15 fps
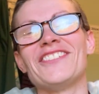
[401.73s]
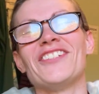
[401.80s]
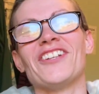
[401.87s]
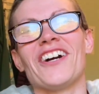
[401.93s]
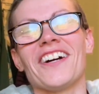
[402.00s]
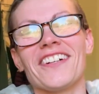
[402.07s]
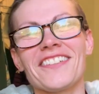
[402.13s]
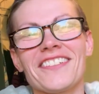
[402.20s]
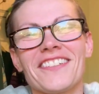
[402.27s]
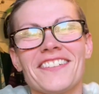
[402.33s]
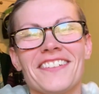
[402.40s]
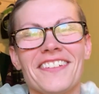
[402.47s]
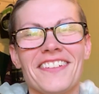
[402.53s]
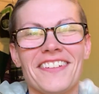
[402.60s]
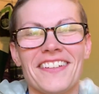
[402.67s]
Josh
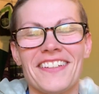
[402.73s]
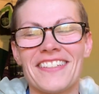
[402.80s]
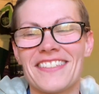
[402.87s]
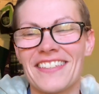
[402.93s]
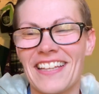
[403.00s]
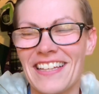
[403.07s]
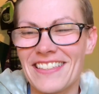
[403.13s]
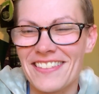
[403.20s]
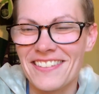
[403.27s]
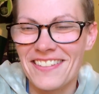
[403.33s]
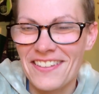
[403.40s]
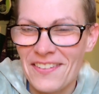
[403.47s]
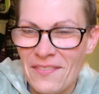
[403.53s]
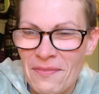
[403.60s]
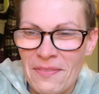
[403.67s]
says,
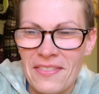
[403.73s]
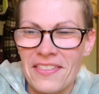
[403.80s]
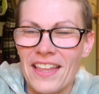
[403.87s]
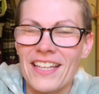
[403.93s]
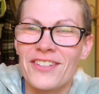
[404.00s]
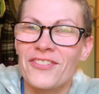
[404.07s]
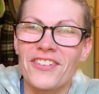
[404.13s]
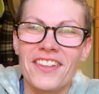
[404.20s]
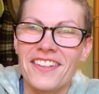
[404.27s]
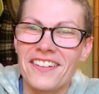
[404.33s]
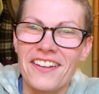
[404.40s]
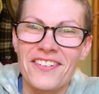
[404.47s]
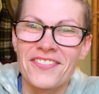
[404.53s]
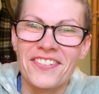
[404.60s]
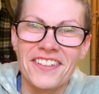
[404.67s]
that's really
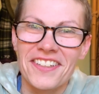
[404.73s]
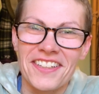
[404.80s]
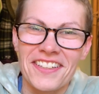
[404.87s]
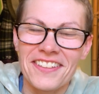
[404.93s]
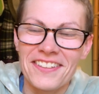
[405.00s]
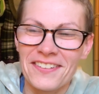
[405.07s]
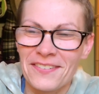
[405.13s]
not funny.